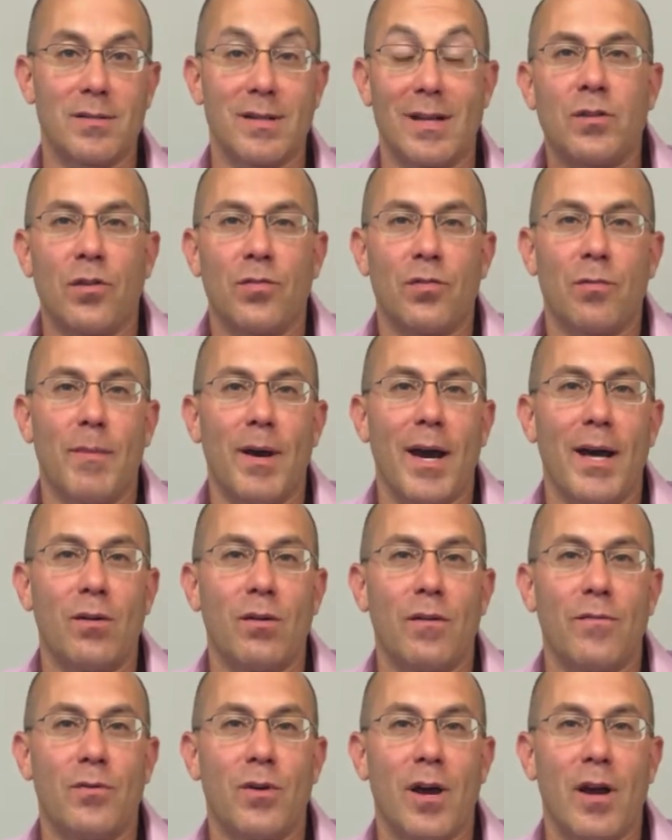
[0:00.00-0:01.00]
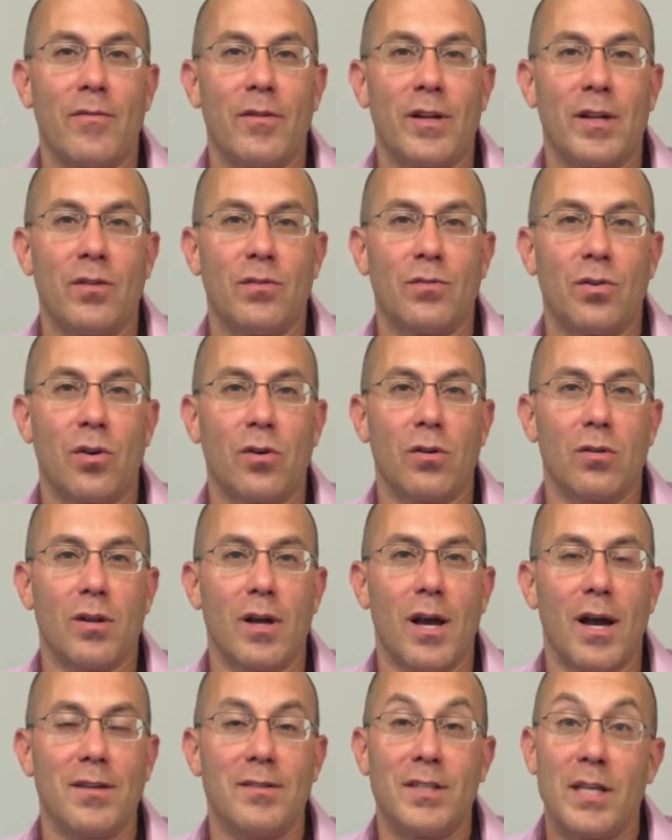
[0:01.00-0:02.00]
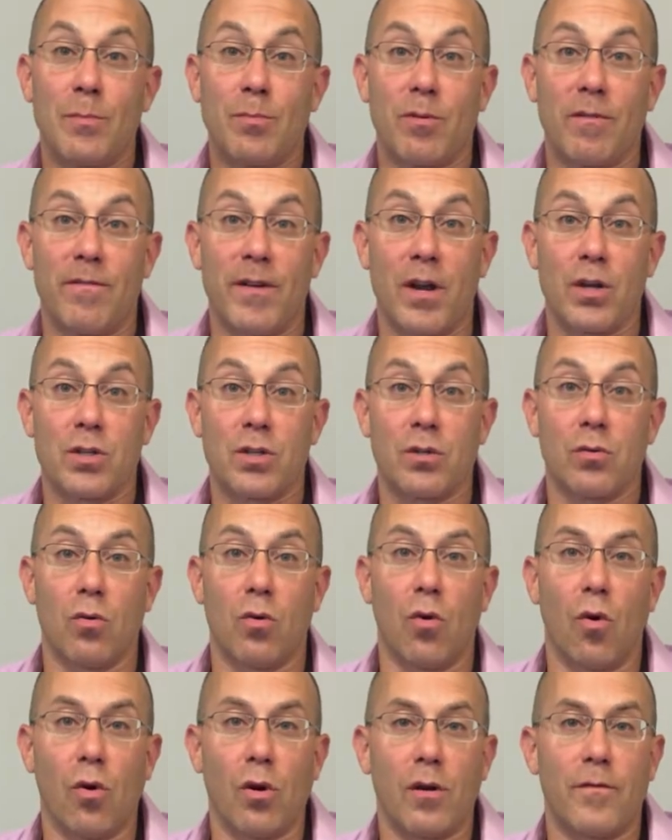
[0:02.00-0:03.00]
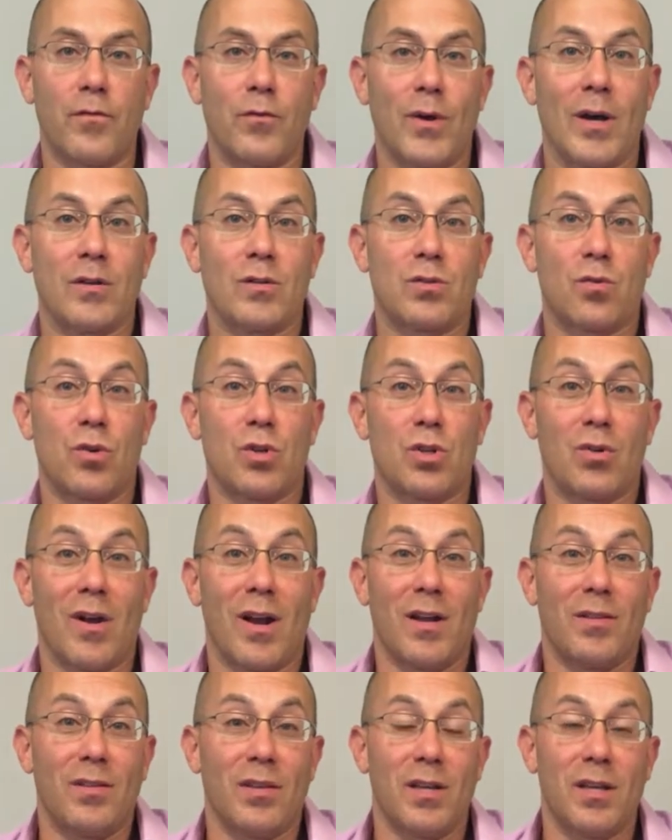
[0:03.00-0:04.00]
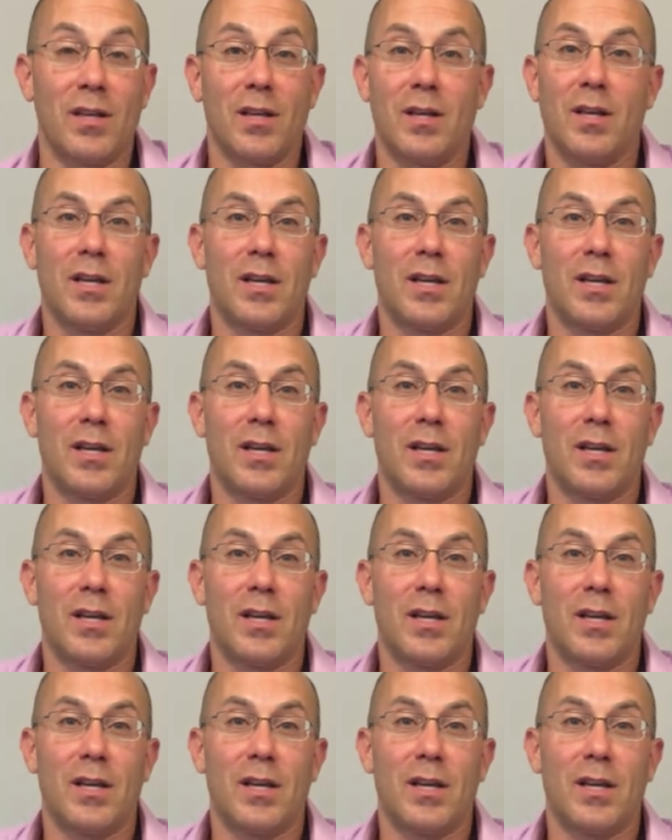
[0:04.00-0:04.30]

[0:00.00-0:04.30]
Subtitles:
It doesn't matter if you have an internal IT professional or if you outsource your IT.